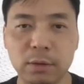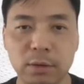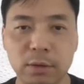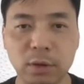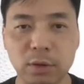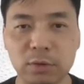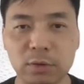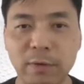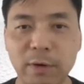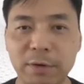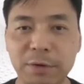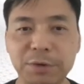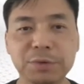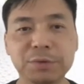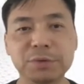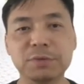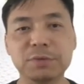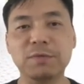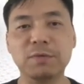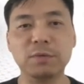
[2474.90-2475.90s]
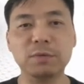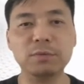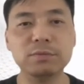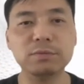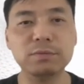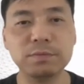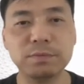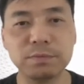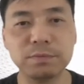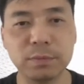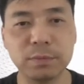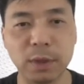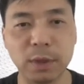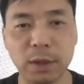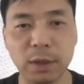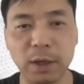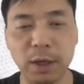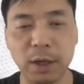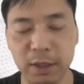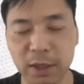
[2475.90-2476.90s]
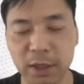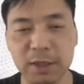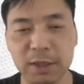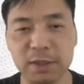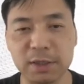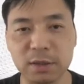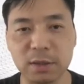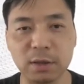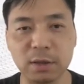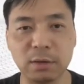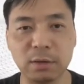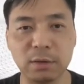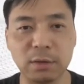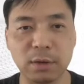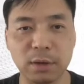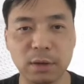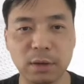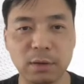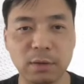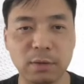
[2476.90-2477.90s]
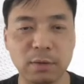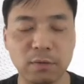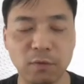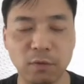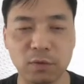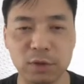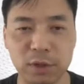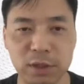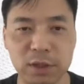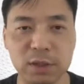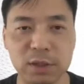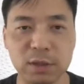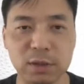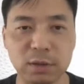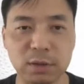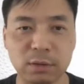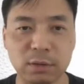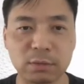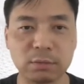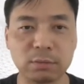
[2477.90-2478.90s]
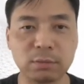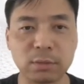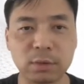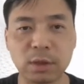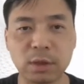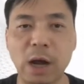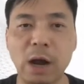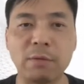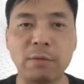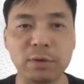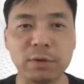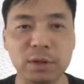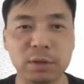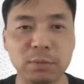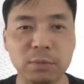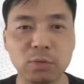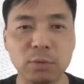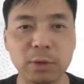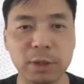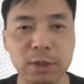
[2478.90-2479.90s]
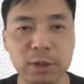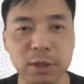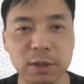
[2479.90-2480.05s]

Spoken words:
very useful, at least for this current moment.